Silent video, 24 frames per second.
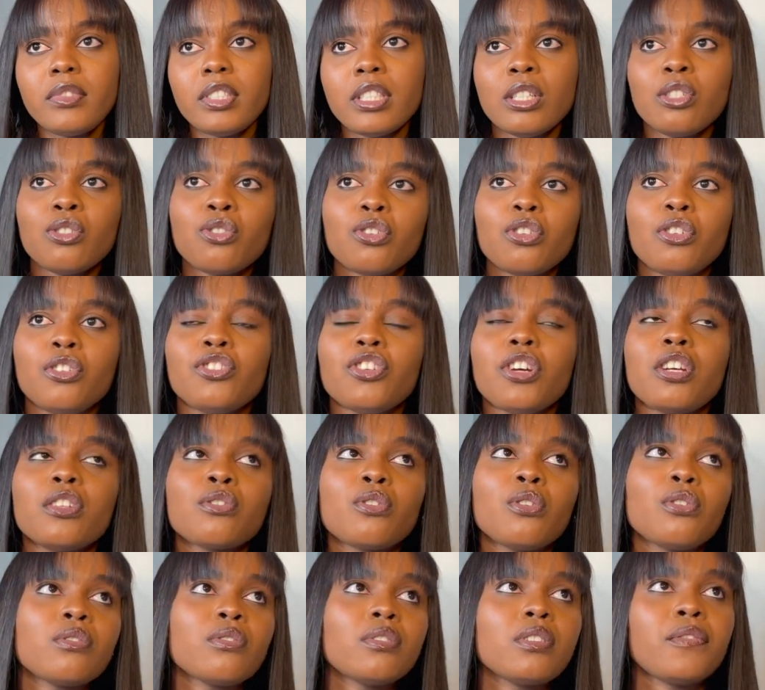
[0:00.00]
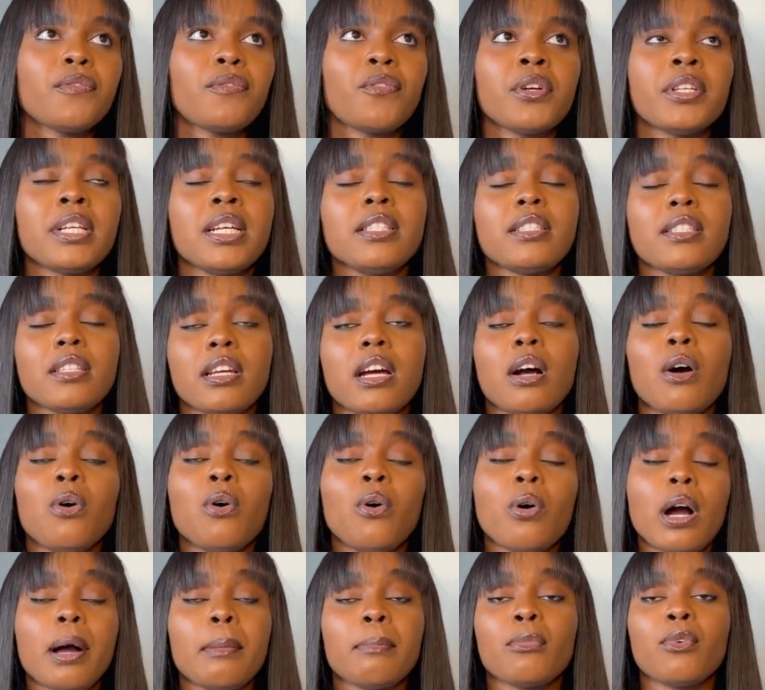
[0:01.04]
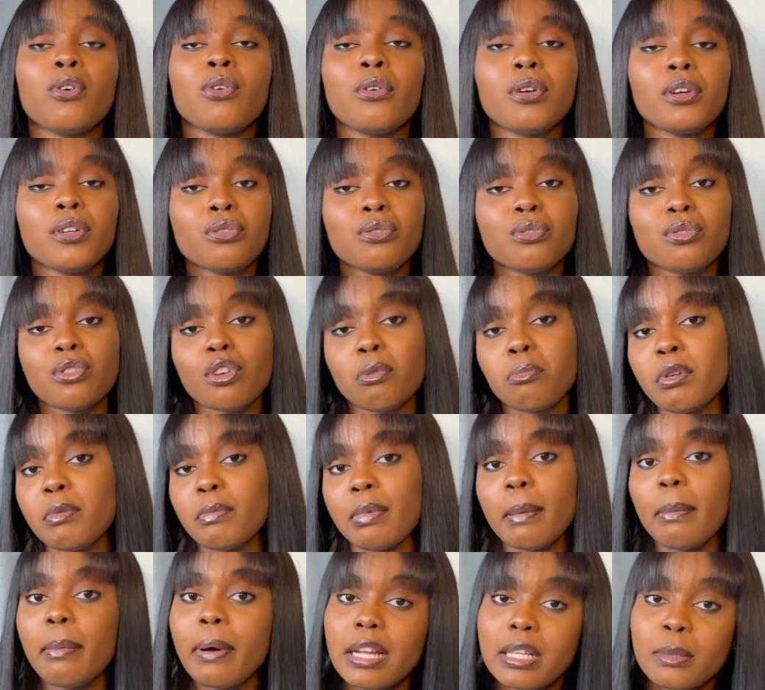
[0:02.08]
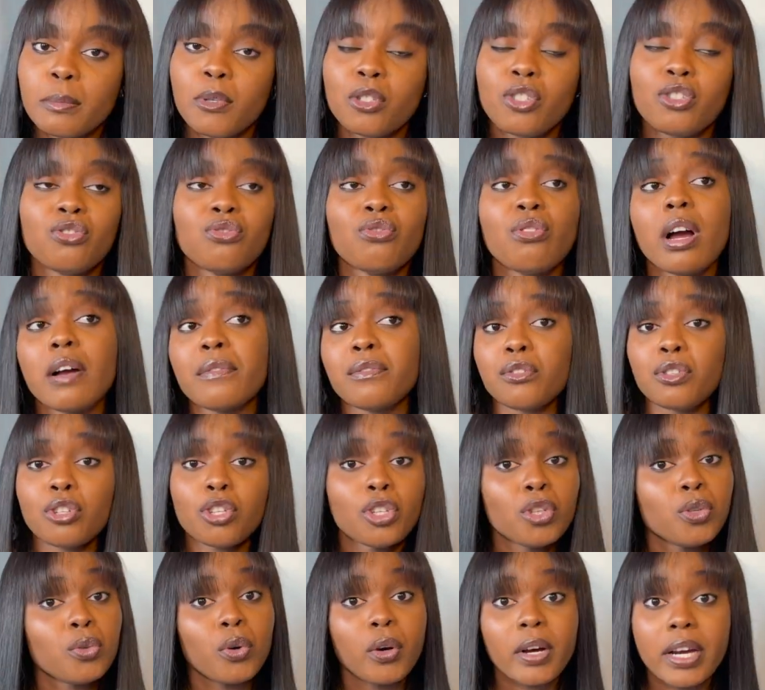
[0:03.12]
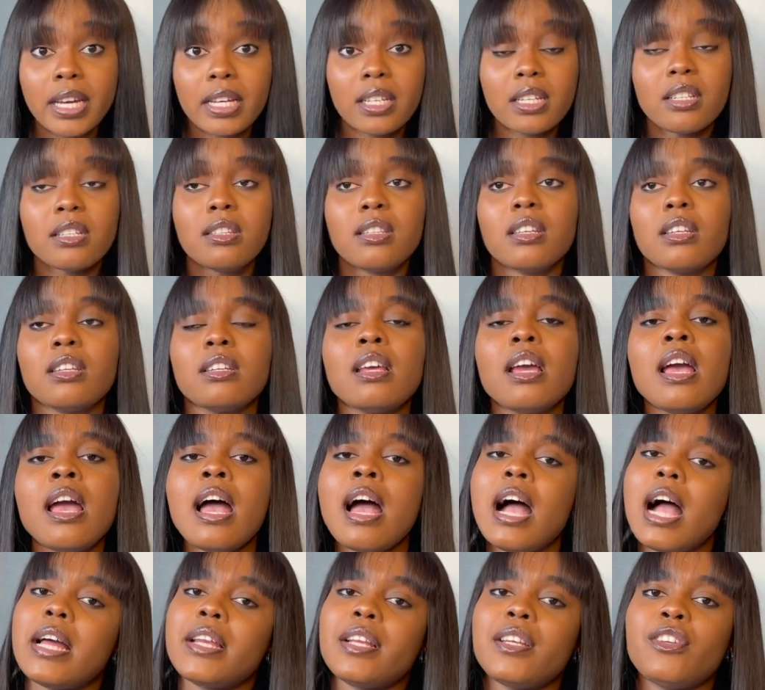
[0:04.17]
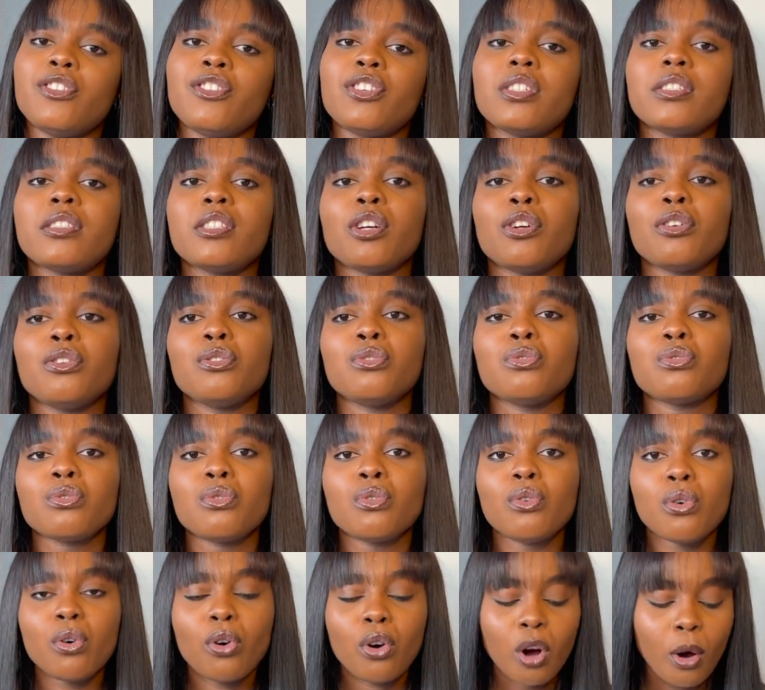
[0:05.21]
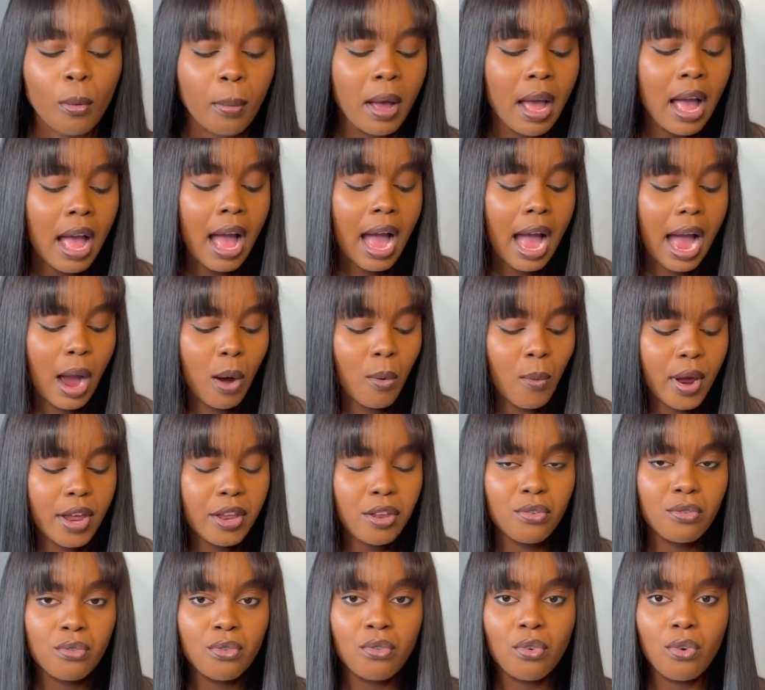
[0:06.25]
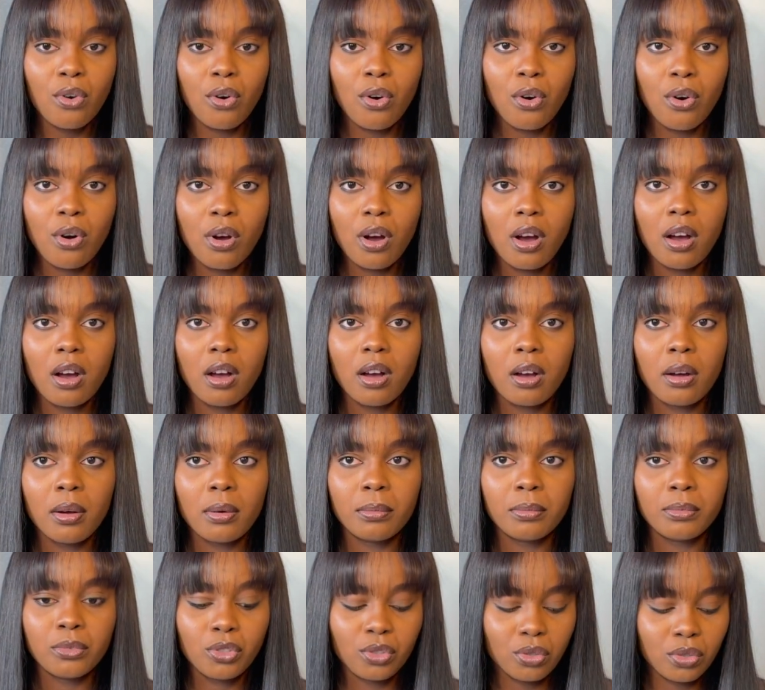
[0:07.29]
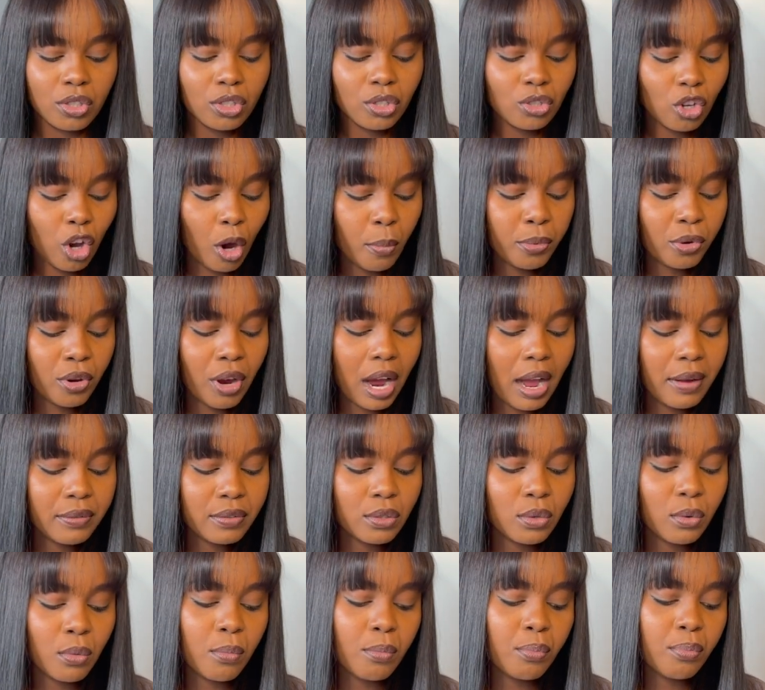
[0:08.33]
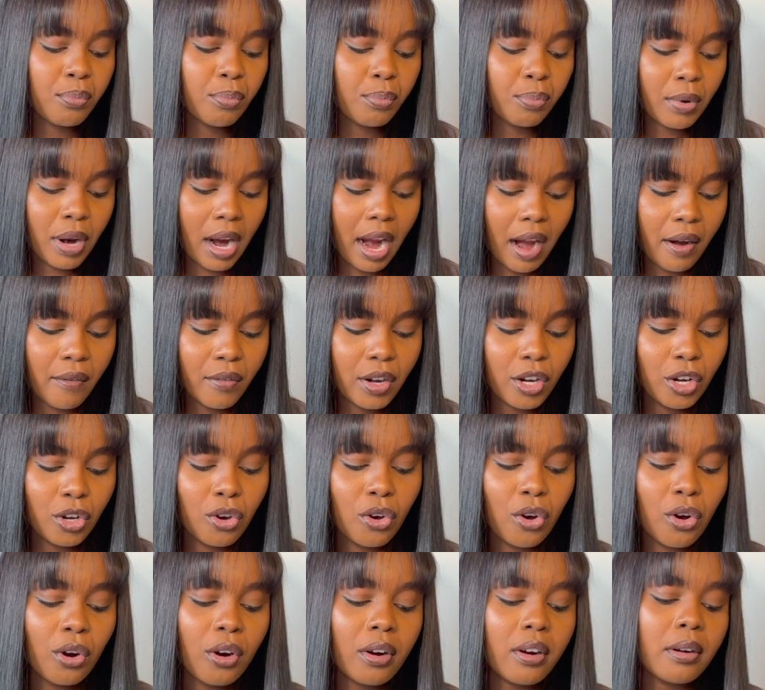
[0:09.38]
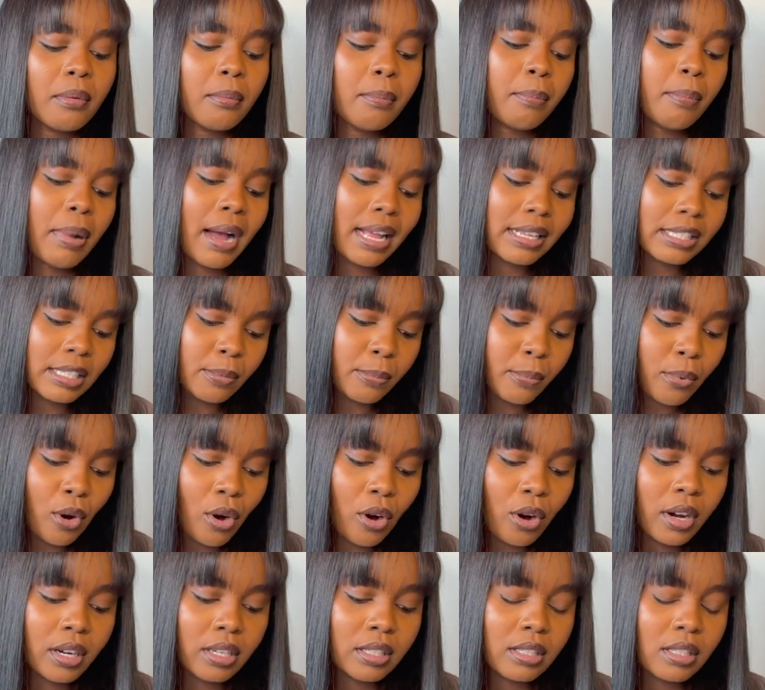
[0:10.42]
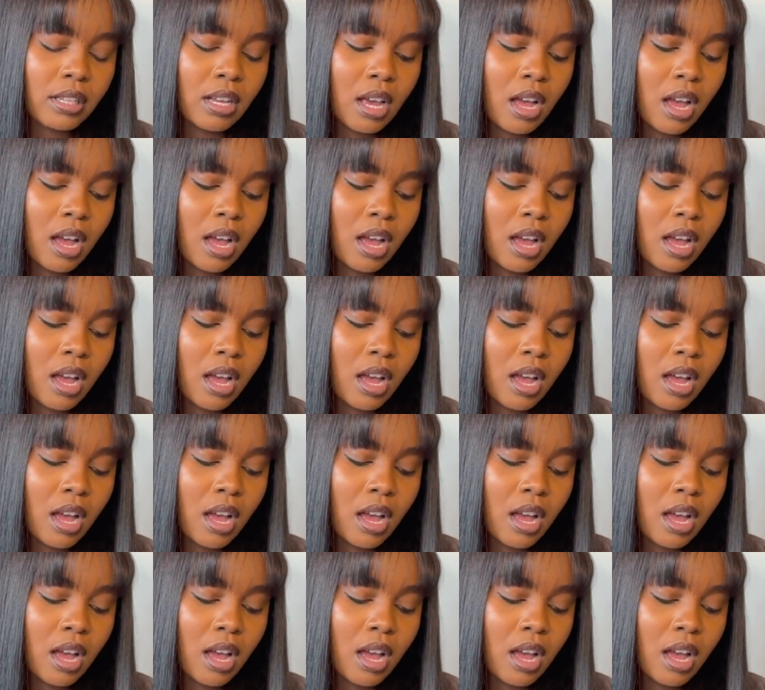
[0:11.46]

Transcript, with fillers: so you just go to the front and say oh i'm going to submit my passport you don't have to queue or anything and then they just tell you to go up and when you go um to the top you have to carry your passport